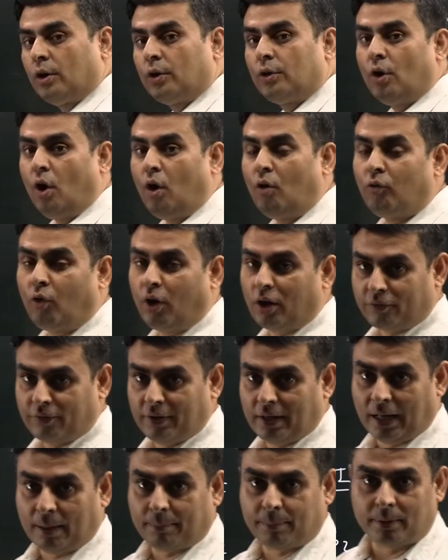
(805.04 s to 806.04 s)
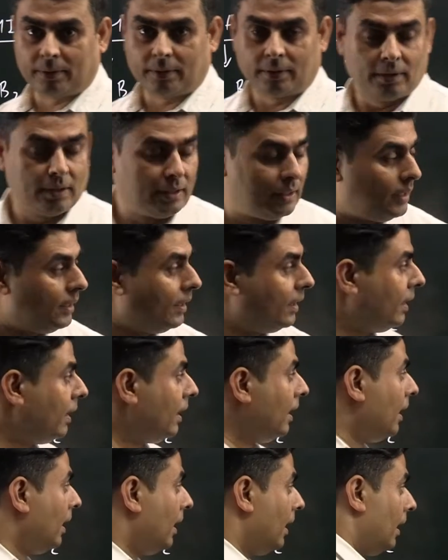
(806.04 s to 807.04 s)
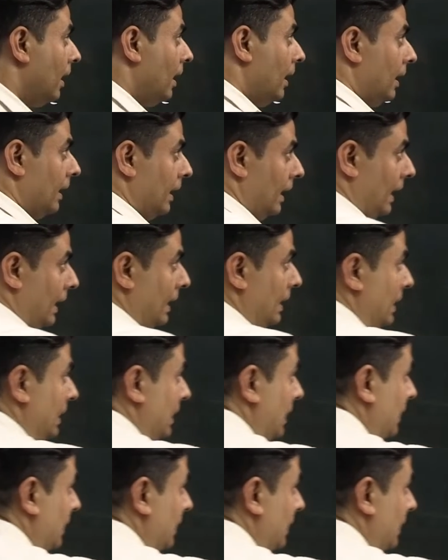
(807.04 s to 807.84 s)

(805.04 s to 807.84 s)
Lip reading: now what will happen? In